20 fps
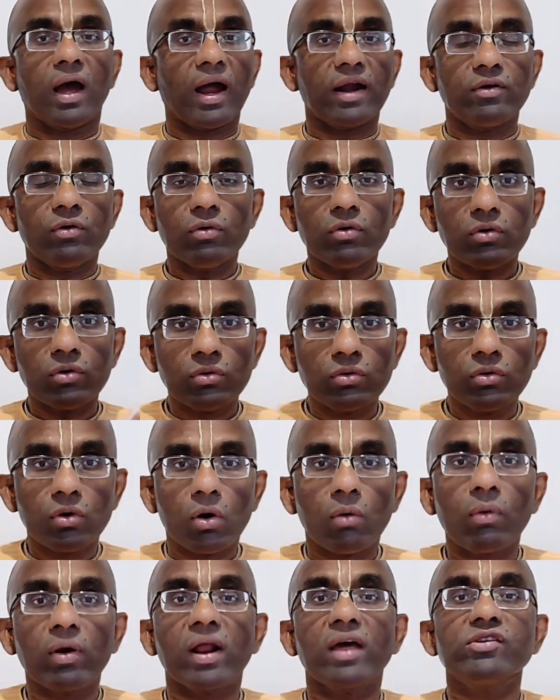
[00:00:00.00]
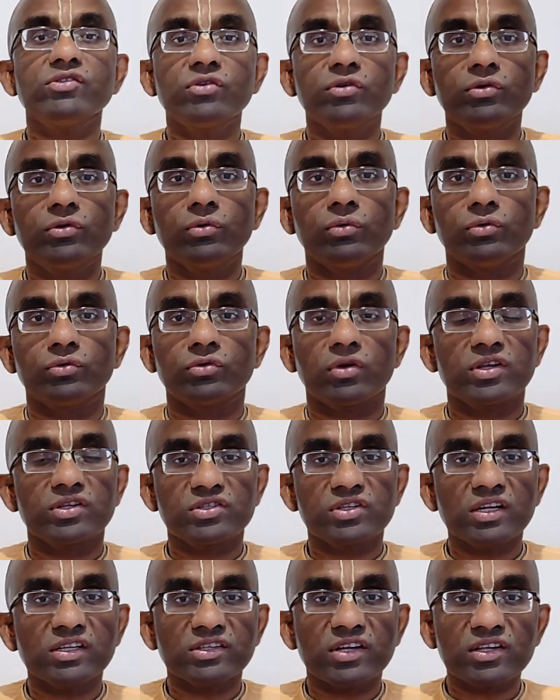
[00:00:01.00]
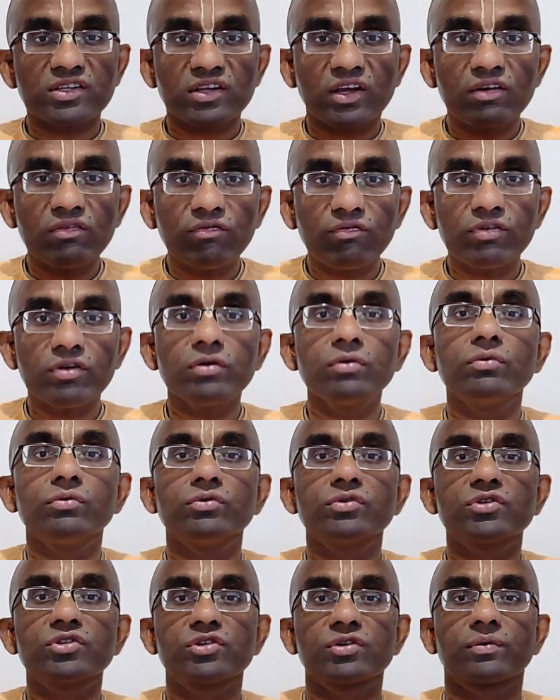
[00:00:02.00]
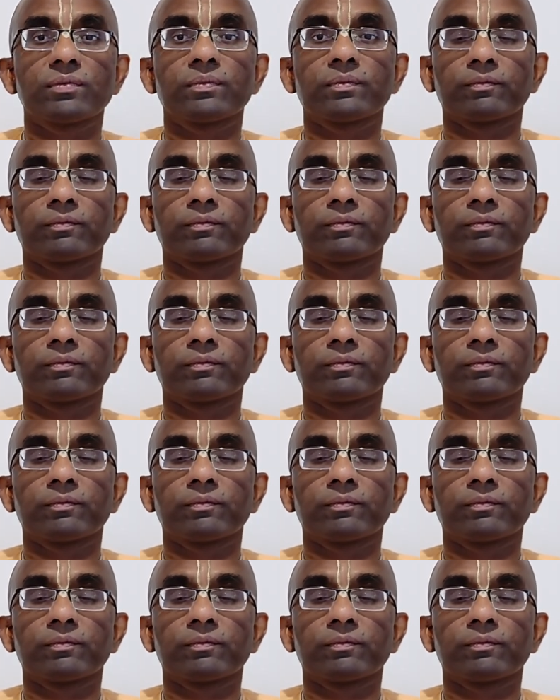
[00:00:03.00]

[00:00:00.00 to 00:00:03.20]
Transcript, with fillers: I don't know what I should do. So he still stays confused.